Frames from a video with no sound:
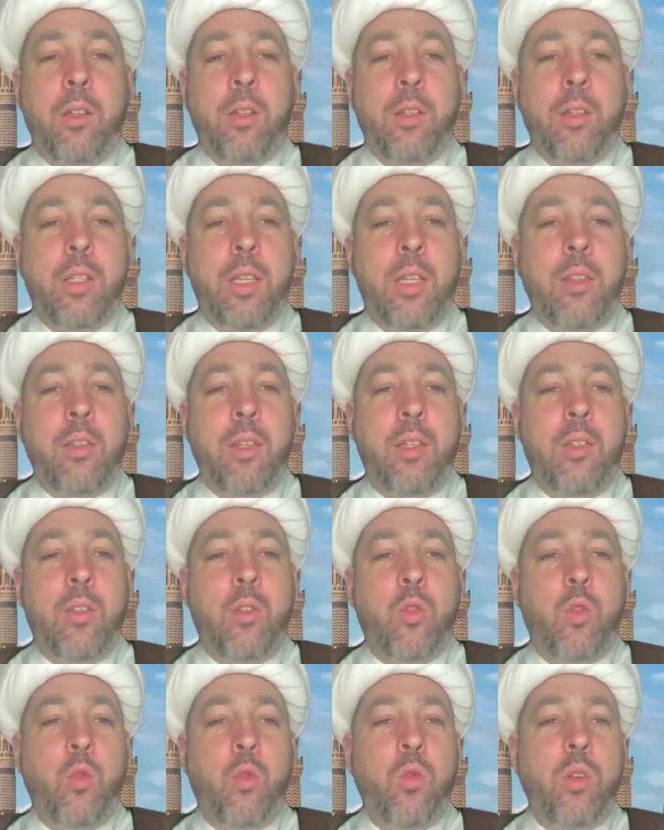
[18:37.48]
He said
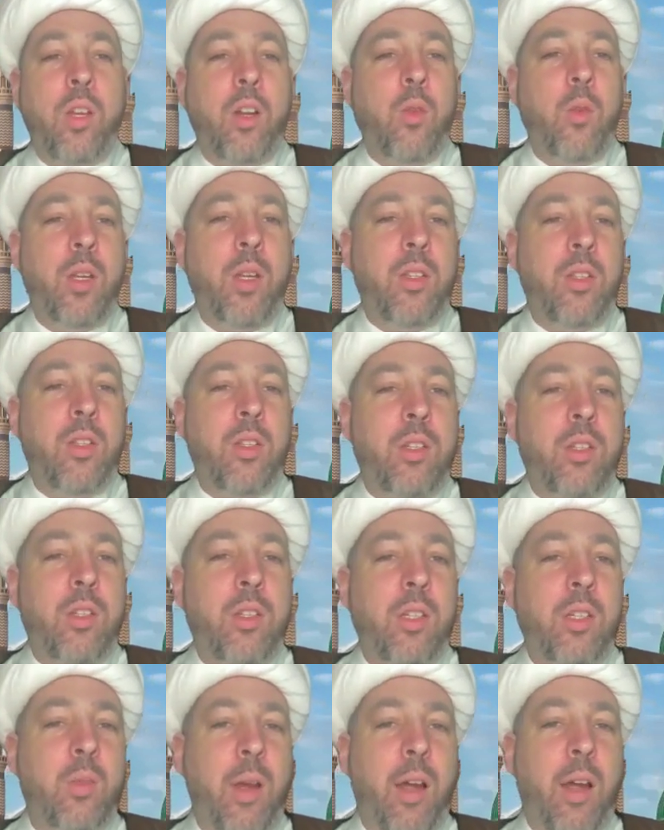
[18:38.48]
these two narrations
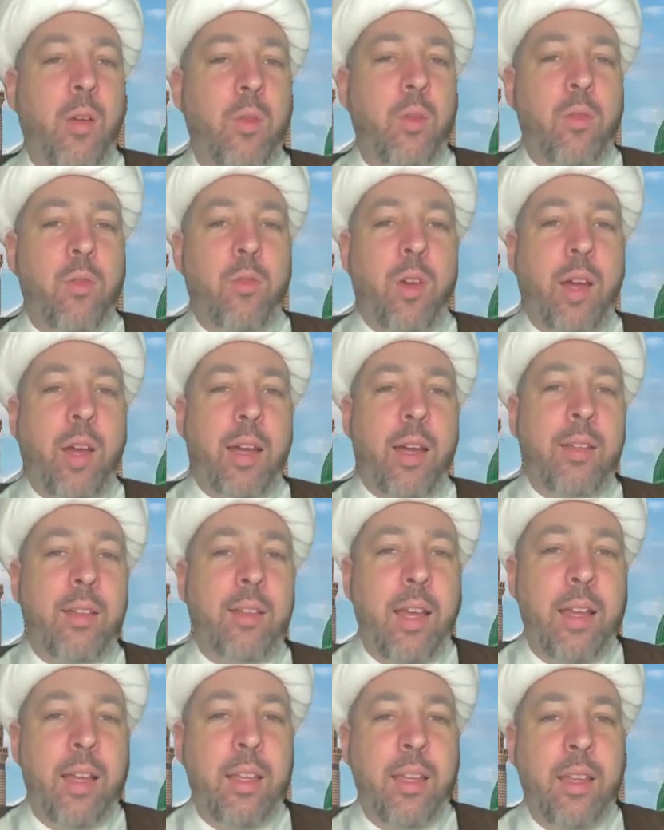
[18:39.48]
expound the
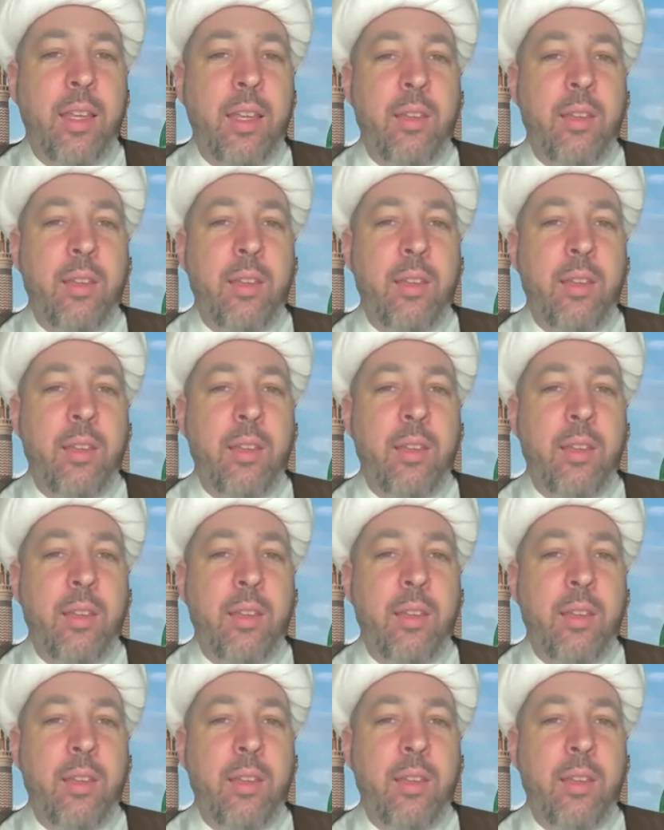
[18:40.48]
fact that